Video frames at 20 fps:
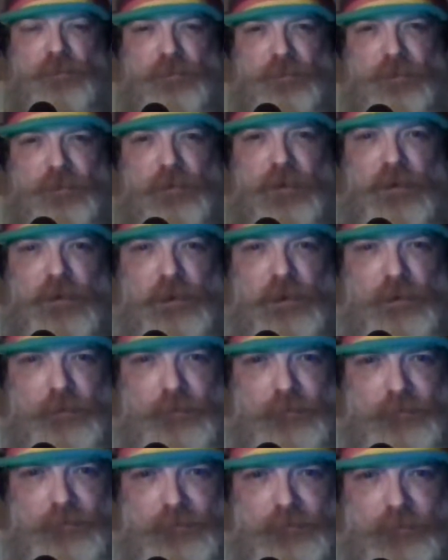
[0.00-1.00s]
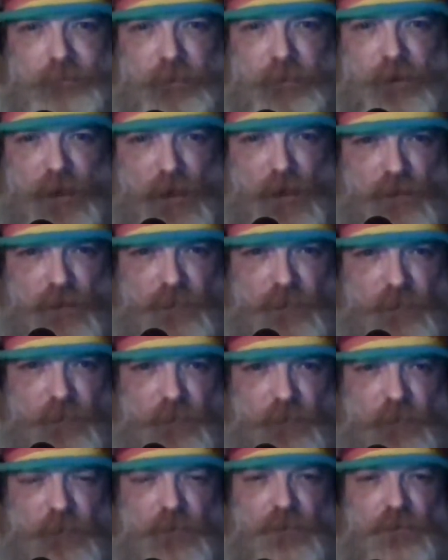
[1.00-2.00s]
they ask
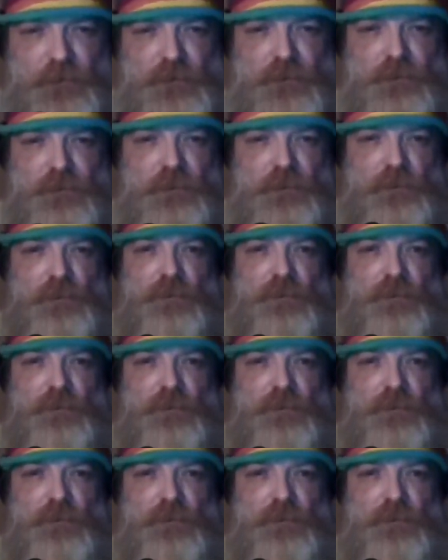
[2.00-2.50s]
is,